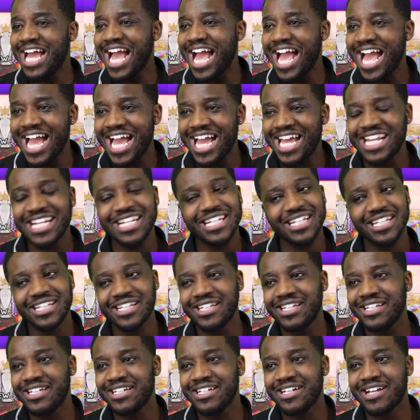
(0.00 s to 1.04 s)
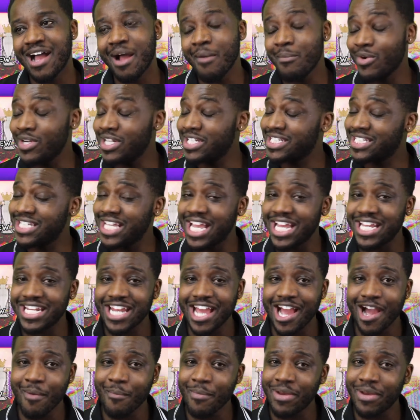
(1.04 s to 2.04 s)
and I'm going to say it now,